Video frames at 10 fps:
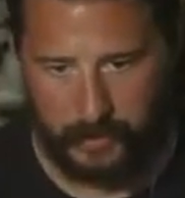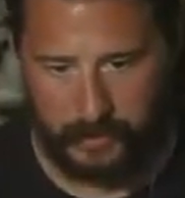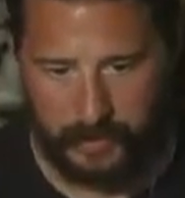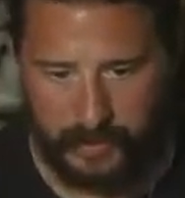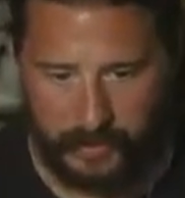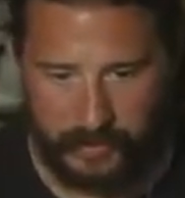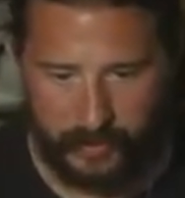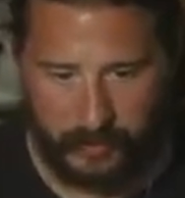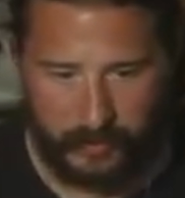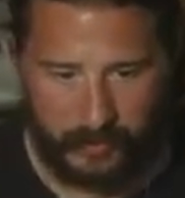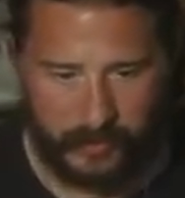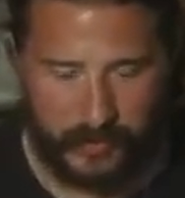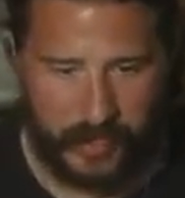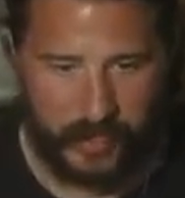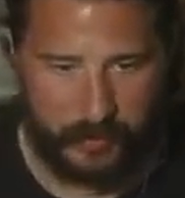I think there's a, there was a
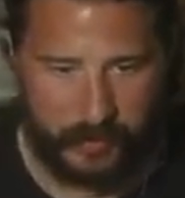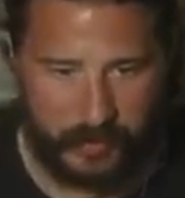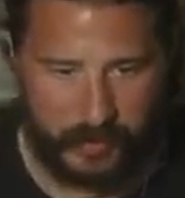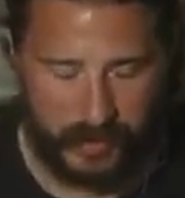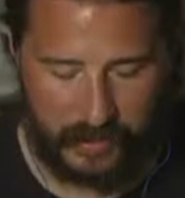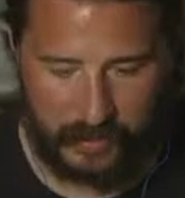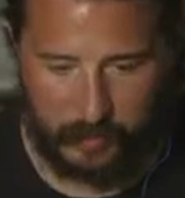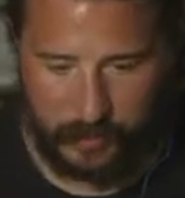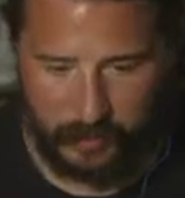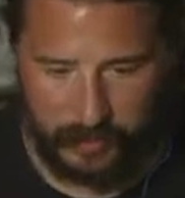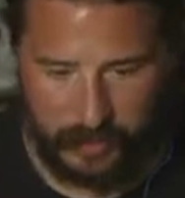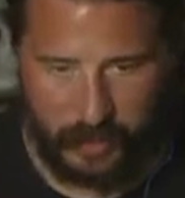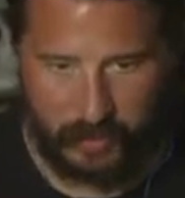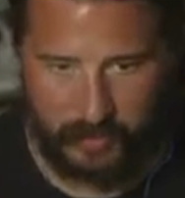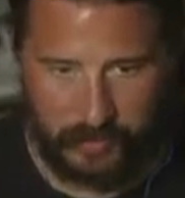study recently, at least when I was in
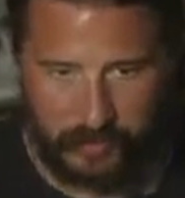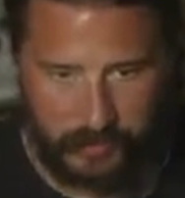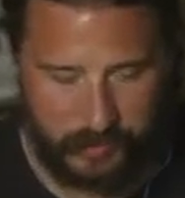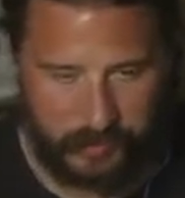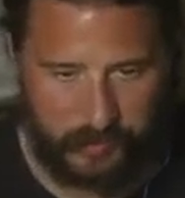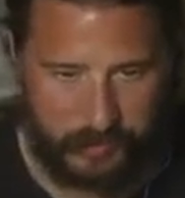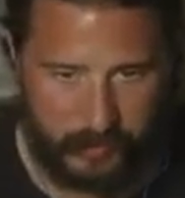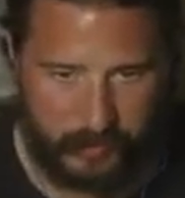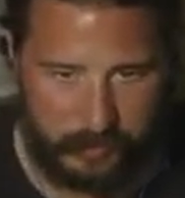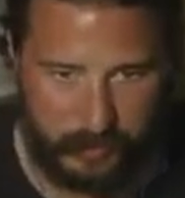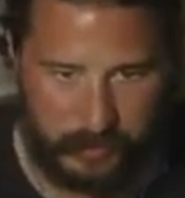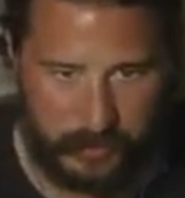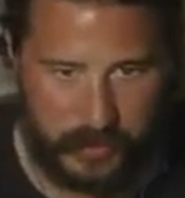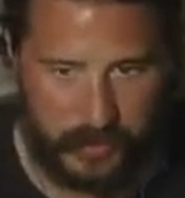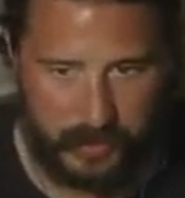college, you know, we were
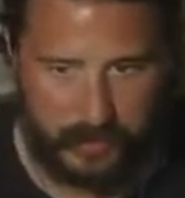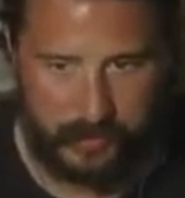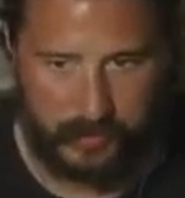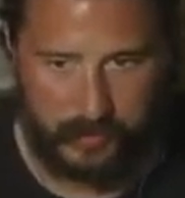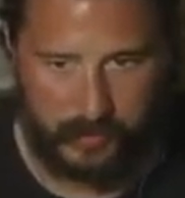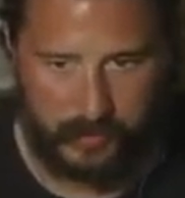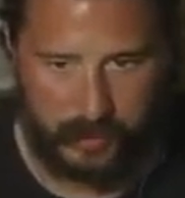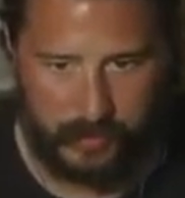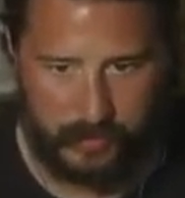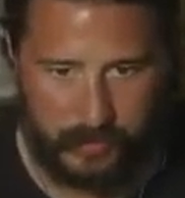studying this stuff